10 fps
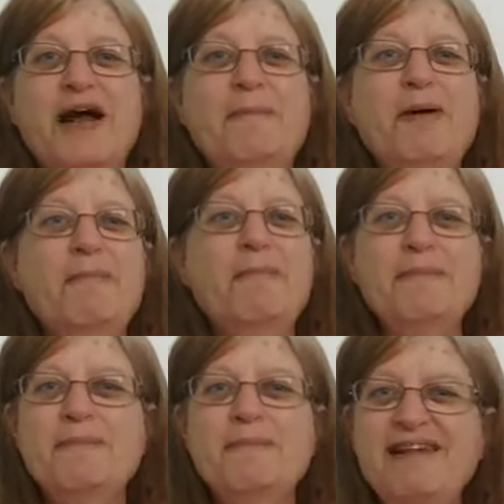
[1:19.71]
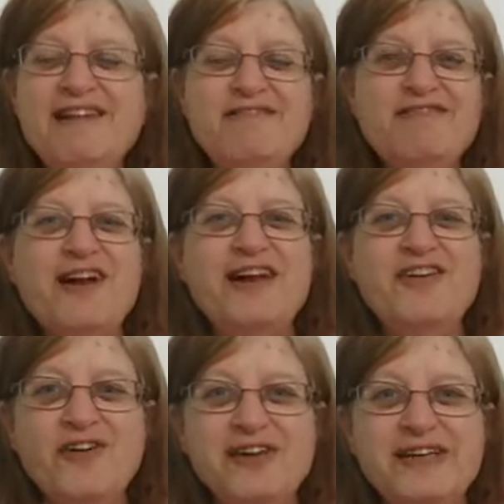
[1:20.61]
but my amazing friend
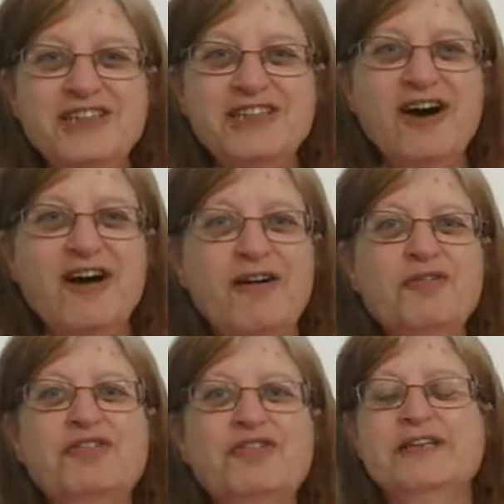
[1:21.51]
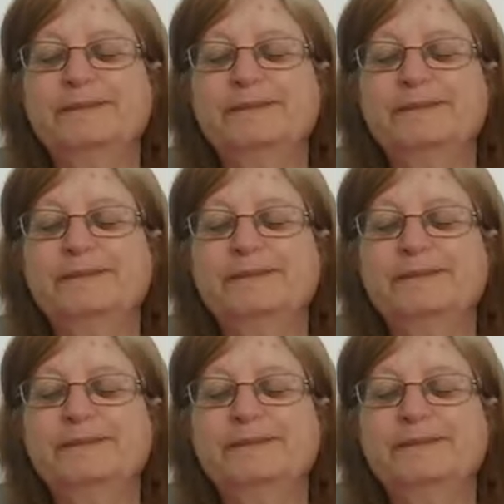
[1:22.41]
Holly Charles